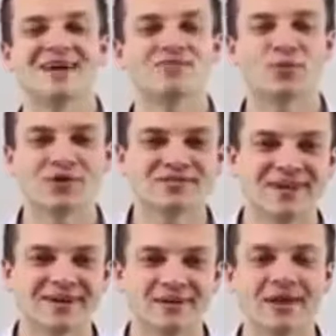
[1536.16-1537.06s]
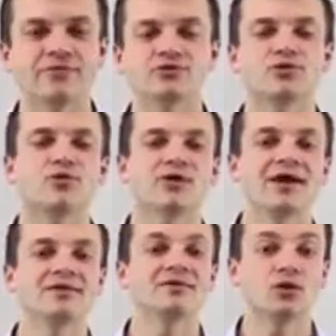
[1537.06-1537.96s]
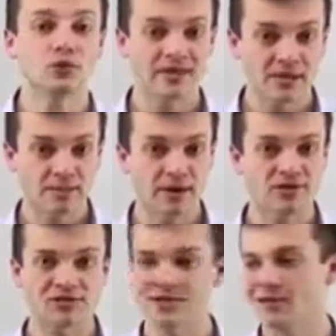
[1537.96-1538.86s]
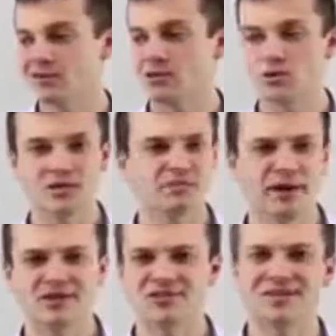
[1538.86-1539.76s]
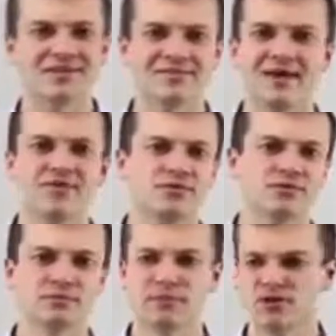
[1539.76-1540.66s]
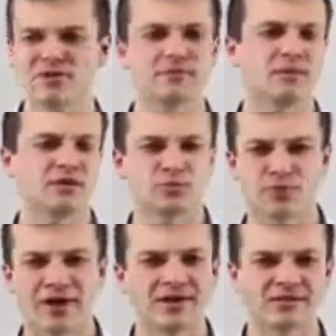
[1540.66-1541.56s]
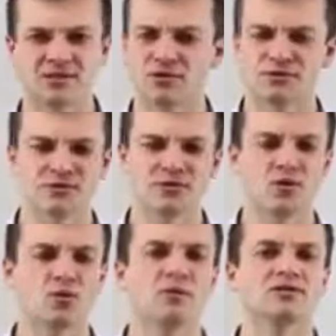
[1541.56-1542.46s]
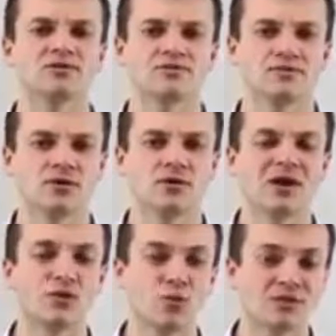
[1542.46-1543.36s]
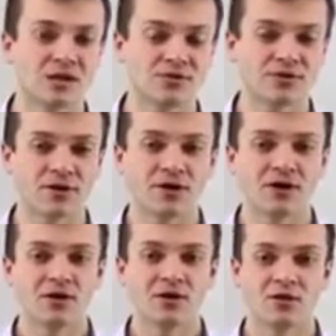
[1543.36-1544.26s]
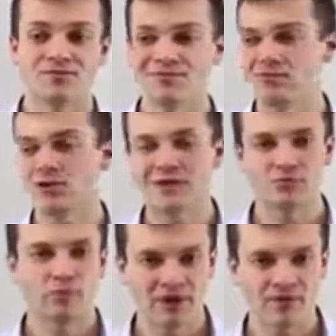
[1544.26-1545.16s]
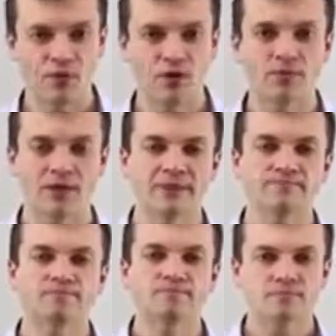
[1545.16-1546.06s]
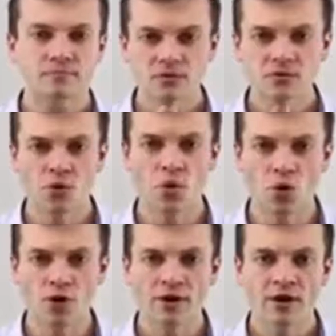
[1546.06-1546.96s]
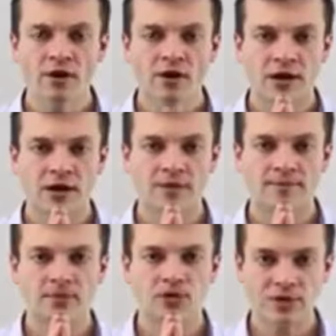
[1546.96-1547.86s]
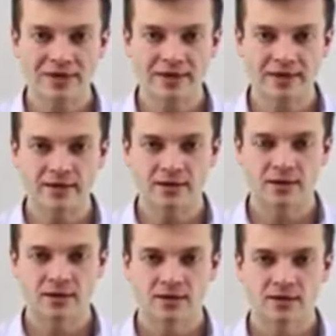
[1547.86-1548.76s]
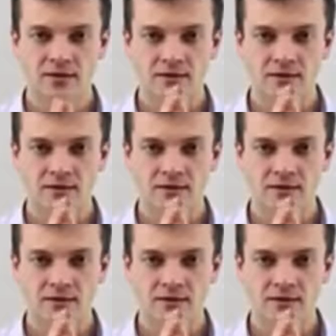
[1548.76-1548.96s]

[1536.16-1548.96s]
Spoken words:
softwares that allow you to create landing pages like leadpages.net. There is a bunch of Optimized Press, and there's a whole bunch of other ones out there. You have to pay for them, right? Or you can